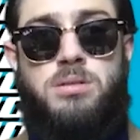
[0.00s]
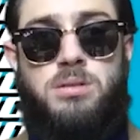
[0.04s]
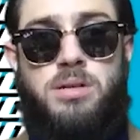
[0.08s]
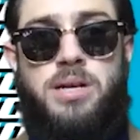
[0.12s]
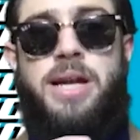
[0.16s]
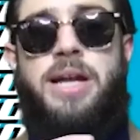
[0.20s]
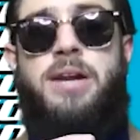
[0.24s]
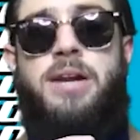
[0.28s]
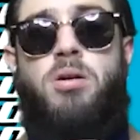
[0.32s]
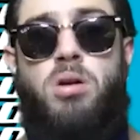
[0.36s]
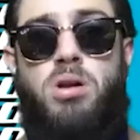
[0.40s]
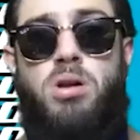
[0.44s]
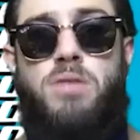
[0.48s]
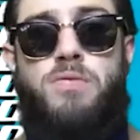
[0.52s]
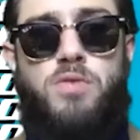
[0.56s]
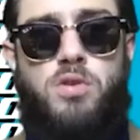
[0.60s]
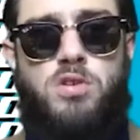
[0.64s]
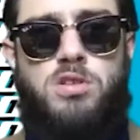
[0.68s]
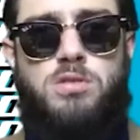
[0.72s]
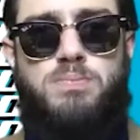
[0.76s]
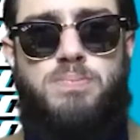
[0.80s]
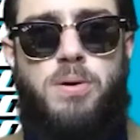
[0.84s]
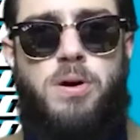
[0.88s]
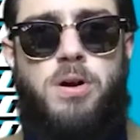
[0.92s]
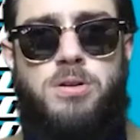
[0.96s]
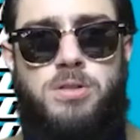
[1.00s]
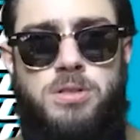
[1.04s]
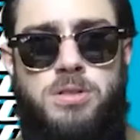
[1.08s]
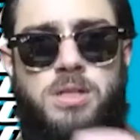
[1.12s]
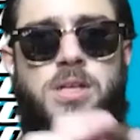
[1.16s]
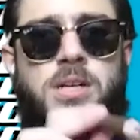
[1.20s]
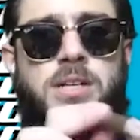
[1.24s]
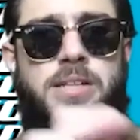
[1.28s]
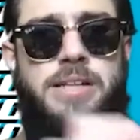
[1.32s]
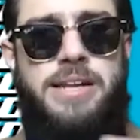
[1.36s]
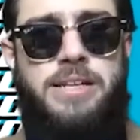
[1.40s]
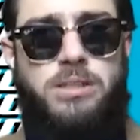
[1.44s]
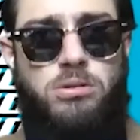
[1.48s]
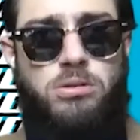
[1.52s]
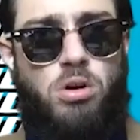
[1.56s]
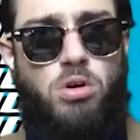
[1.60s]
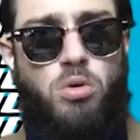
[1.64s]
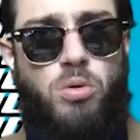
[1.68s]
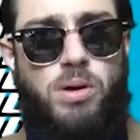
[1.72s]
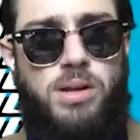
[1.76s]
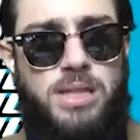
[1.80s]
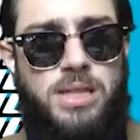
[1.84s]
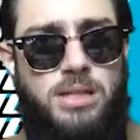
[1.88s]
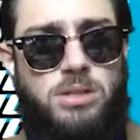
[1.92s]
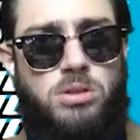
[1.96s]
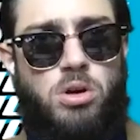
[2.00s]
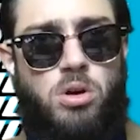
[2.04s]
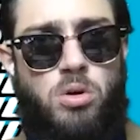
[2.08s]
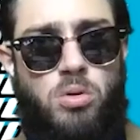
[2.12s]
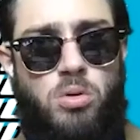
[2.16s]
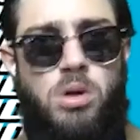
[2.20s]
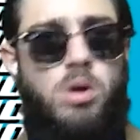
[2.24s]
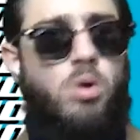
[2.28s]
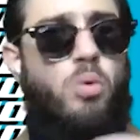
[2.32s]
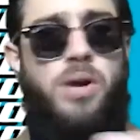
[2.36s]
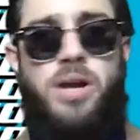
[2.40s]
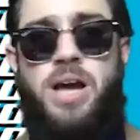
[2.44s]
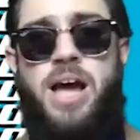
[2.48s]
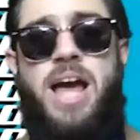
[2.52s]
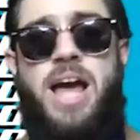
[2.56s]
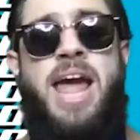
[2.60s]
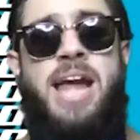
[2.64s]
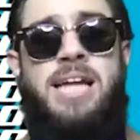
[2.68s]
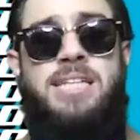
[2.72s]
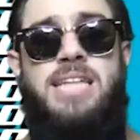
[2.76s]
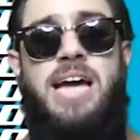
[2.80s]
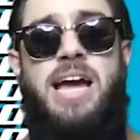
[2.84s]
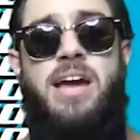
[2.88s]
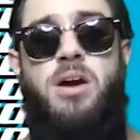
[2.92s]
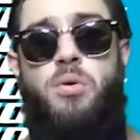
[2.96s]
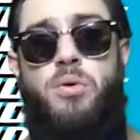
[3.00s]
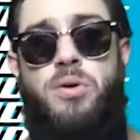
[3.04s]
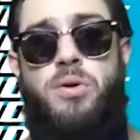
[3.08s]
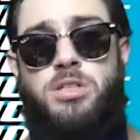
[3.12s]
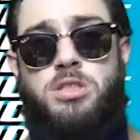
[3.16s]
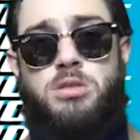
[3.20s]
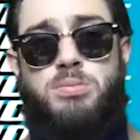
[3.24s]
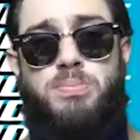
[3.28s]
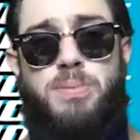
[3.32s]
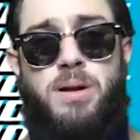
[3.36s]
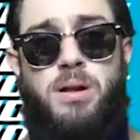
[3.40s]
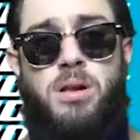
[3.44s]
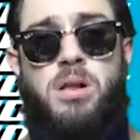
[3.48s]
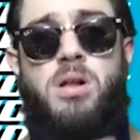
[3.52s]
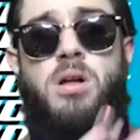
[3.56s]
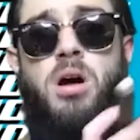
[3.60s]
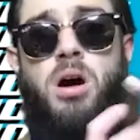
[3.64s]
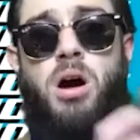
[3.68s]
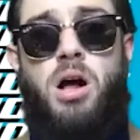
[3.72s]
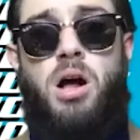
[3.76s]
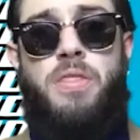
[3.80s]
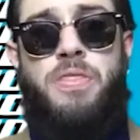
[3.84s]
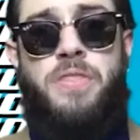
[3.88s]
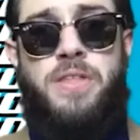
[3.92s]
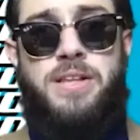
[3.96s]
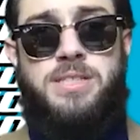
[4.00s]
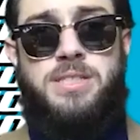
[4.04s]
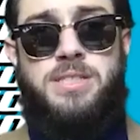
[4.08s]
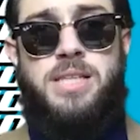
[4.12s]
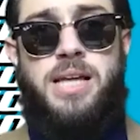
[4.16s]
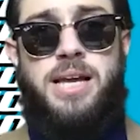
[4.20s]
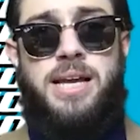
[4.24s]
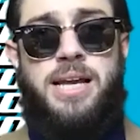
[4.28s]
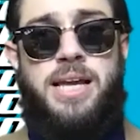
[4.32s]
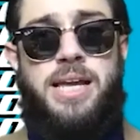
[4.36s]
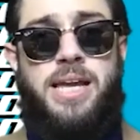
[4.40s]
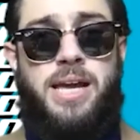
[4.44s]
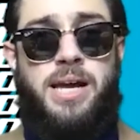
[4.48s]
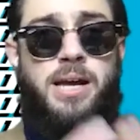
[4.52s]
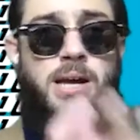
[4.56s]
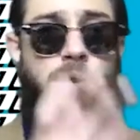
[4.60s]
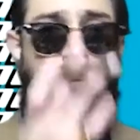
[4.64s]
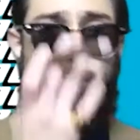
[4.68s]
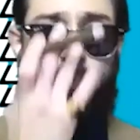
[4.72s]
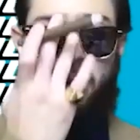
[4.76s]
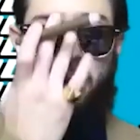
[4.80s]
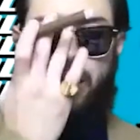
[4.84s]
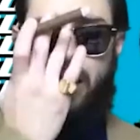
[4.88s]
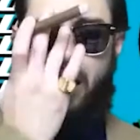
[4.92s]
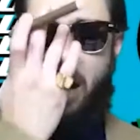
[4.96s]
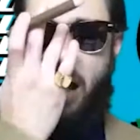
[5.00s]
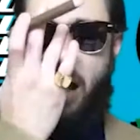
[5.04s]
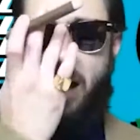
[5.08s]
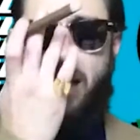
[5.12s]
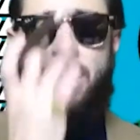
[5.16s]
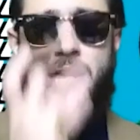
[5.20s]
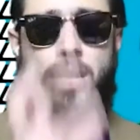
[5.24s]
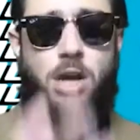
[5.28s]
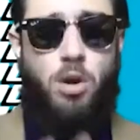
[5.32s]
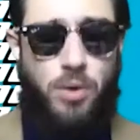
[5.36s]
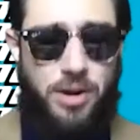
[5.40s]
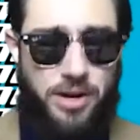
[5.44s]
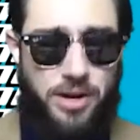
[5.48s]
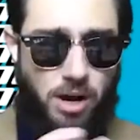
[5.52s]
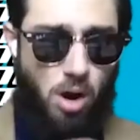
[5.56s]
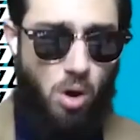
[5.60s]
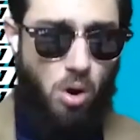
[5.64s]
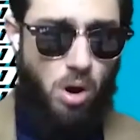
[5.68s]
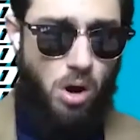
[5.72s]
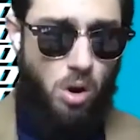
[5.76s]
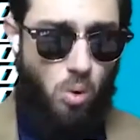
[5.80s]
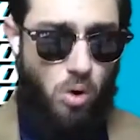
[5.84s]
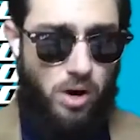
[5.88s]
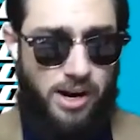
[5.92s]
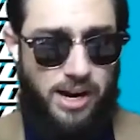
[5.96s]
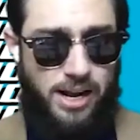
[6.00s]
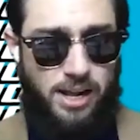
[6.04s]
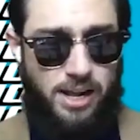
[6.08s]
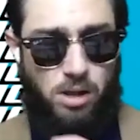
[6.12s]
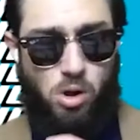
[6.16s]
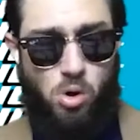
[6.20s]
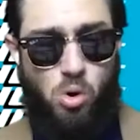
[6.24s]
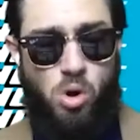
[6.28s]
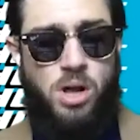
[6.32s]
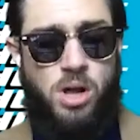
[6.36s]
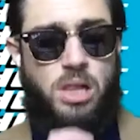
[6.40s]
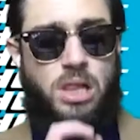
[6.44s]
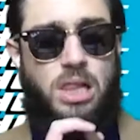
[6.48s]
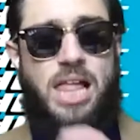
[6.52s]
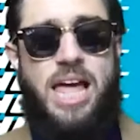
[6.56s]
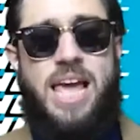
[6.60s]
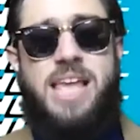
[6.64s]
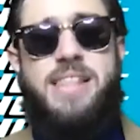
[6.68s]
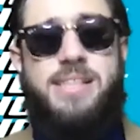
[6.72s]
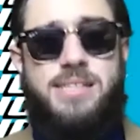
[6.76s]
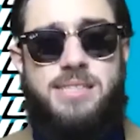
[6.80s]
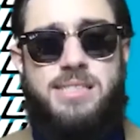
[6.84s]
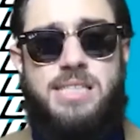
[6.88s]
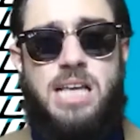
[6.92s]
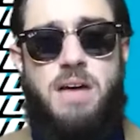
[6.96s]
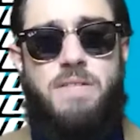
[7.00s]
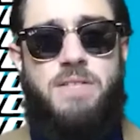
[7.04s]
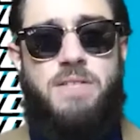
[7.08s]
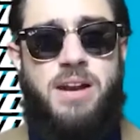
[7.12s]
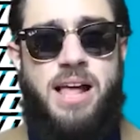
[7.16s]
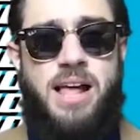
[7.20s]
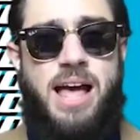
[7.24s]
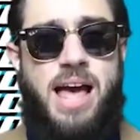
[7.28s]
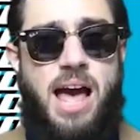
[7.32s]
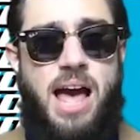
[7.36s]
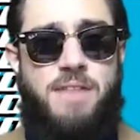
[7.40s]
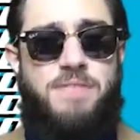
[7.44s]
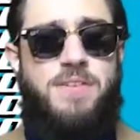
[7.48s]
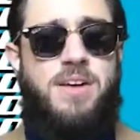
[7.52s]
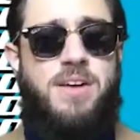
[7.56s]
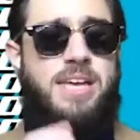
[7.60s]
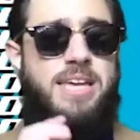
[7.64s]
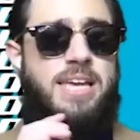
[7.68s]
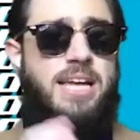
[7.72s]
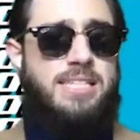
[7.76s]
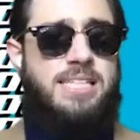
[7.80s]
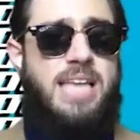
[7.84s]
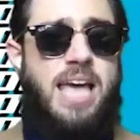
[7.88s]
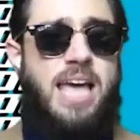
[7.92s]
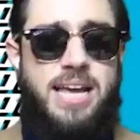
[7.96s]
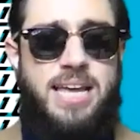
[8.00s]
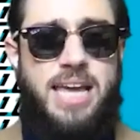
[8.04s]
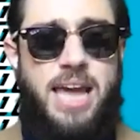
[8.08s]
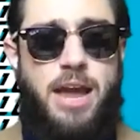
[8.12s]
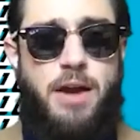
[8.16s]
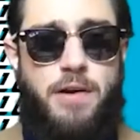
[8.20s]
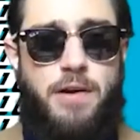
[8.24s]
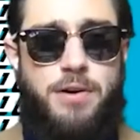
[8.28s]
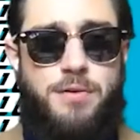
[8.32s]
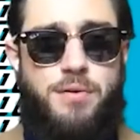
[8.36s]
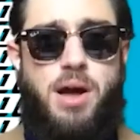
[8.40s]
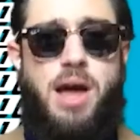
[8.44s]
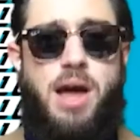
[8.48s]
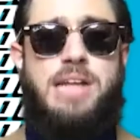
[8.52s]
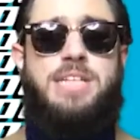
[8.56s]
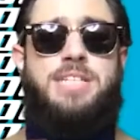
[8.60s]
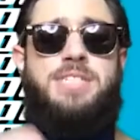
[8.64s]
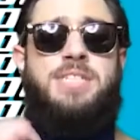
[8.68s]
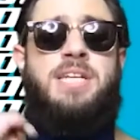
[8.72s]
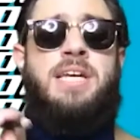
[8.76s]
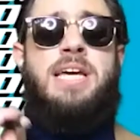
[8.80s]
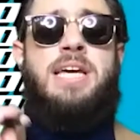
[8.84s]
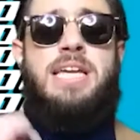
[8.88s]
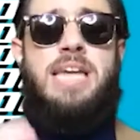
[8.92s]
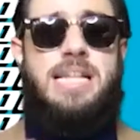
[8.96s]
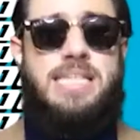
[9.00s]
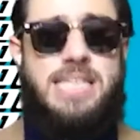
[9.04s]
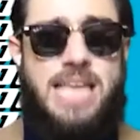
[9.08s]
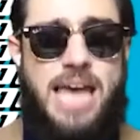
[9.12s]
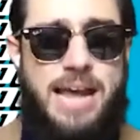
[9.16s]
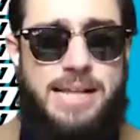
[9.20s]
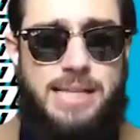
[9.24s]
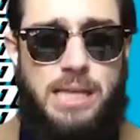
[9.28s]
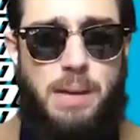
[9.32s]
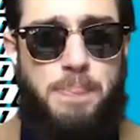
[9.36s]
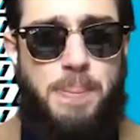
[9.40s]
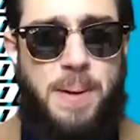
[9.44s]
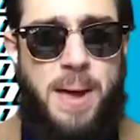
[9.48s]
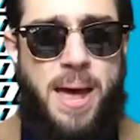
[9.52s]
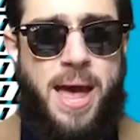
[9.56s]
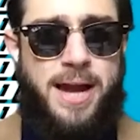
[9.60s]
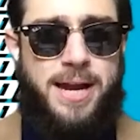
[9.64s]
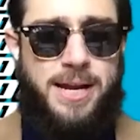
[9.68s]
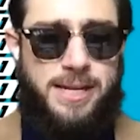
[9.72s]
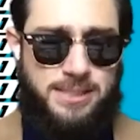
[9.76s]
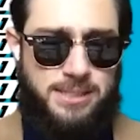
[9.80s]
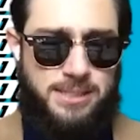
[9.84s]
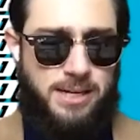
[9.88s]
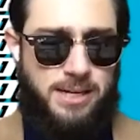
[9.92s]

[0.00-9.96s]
And all of those birds that it took with it, though. We are anti-oil spill on this thing here. But here we go. We're going to lay the 7.5. You take Aaron Rodgers. You take the Packers.